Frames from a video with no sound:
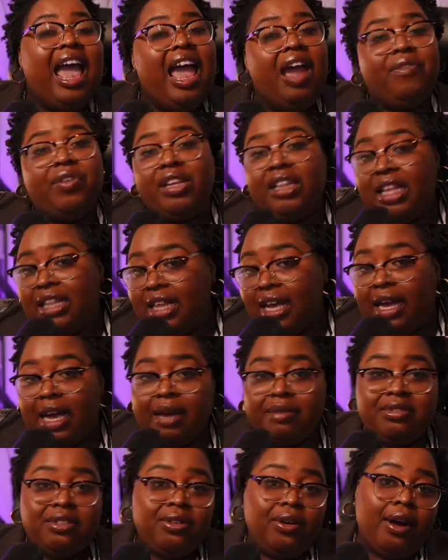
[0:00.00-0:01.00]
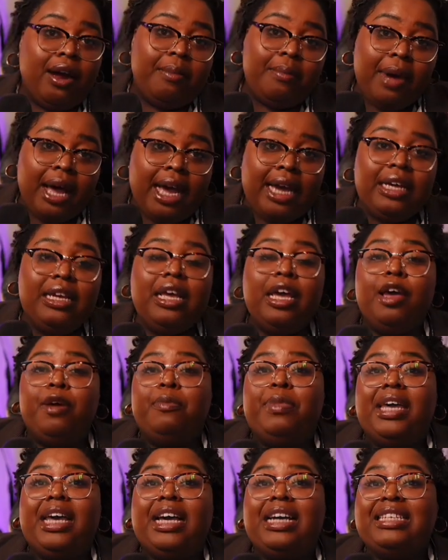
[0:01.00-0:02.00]
everything that comes to our mind,
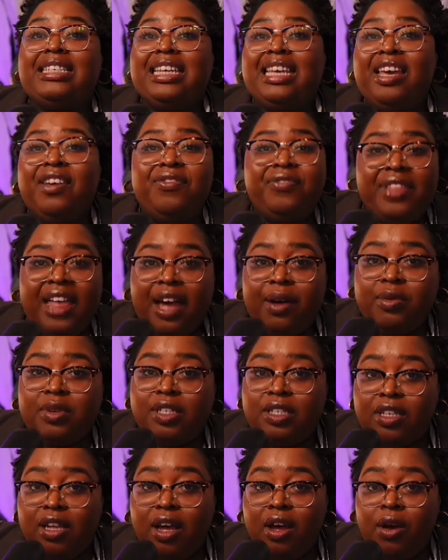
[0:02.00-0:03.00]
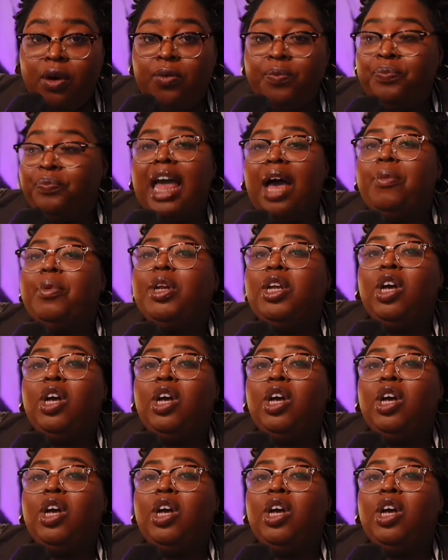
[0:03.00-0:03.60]
because if that was so, that